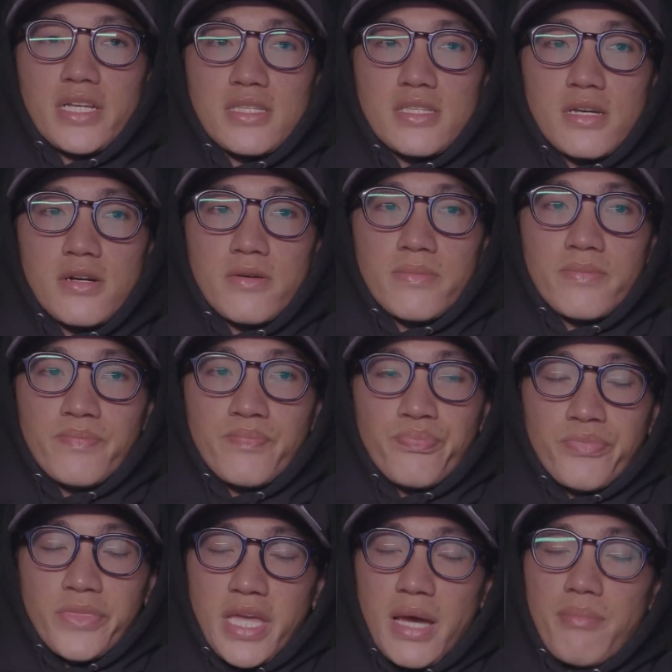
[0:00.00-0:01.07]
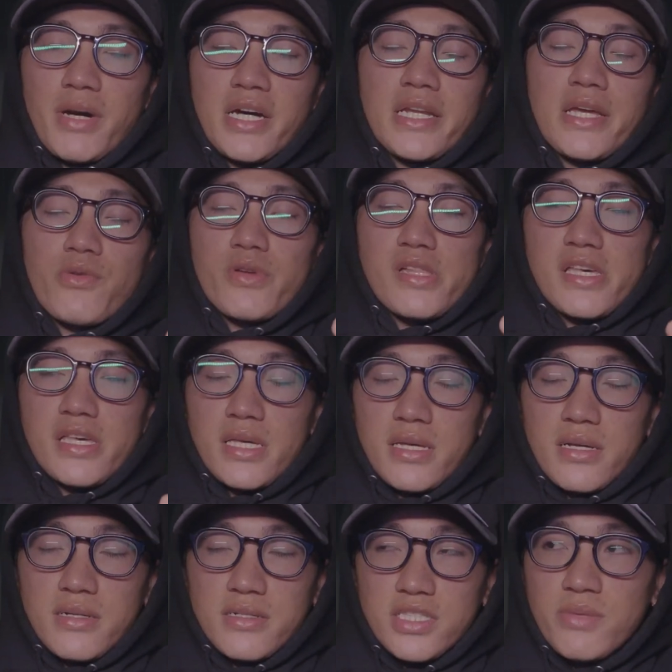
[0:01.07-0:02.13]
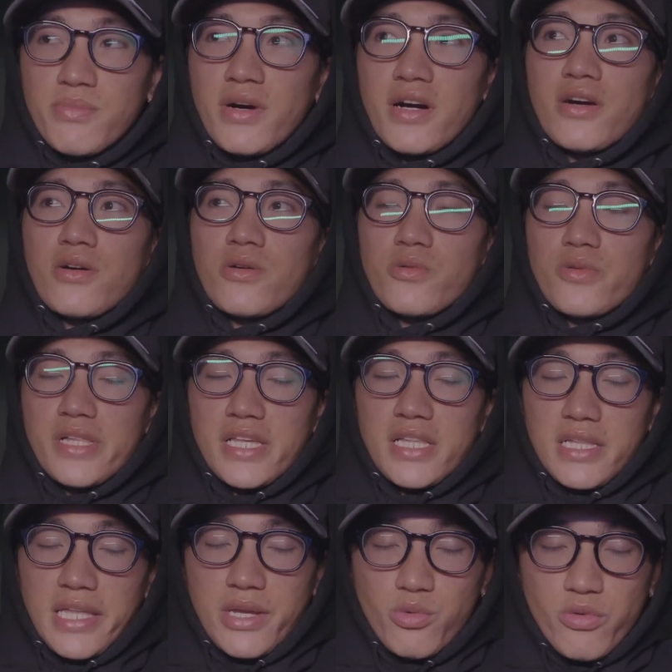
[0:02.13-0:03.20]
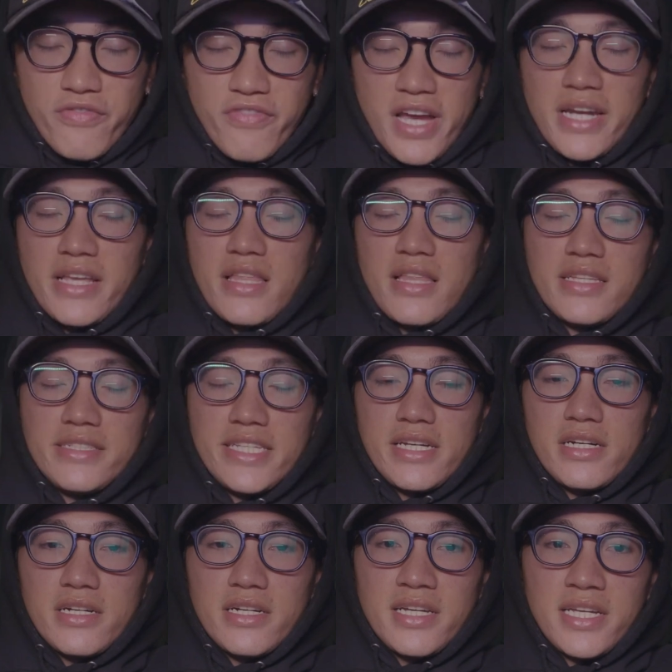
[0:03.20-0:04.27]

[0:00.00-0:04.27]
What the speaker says: So yeah, Monday really, tomorrow really like refining an idea,